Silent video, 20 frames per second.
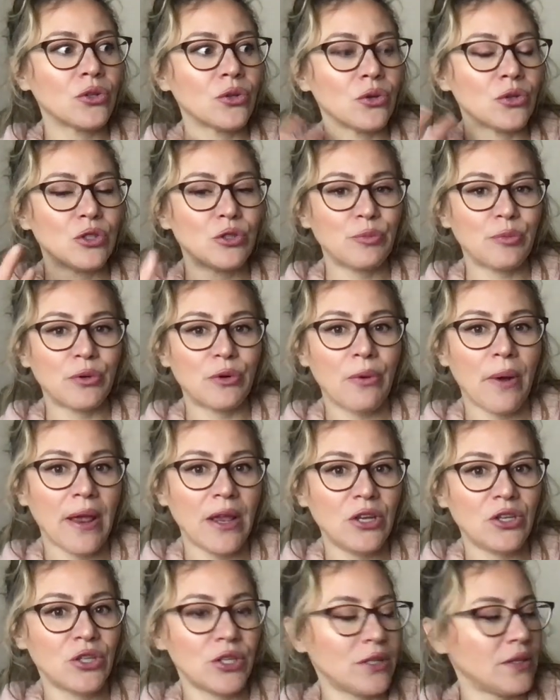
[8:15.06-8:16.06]
or
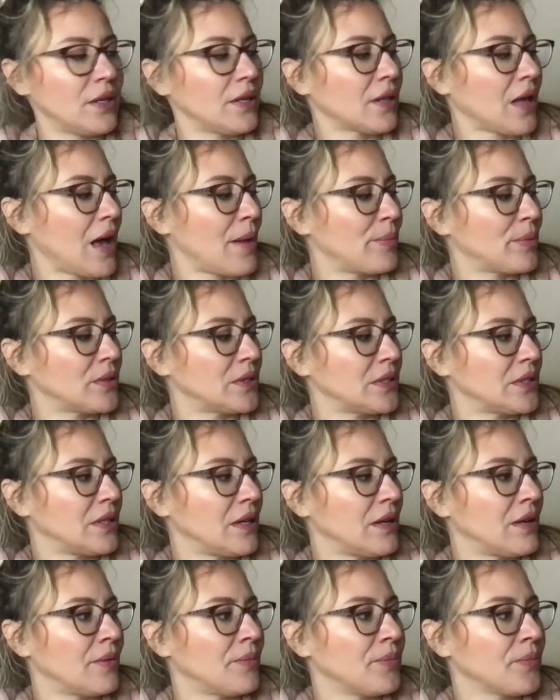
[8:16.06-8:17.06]
inspiration that happens
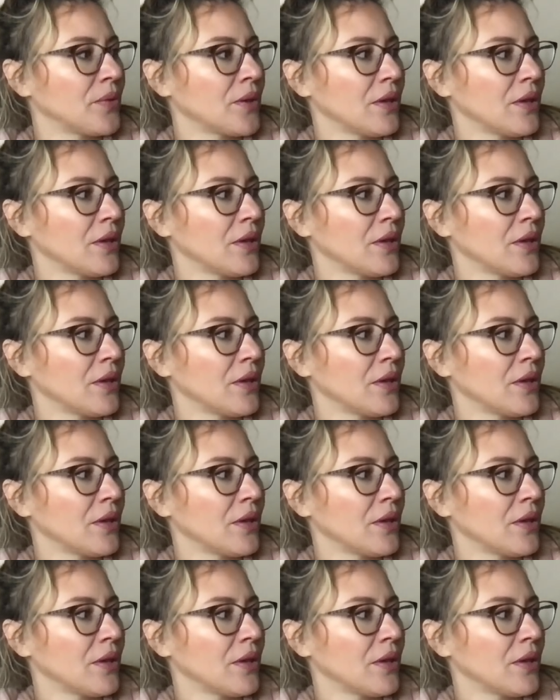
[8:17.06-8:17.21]
there.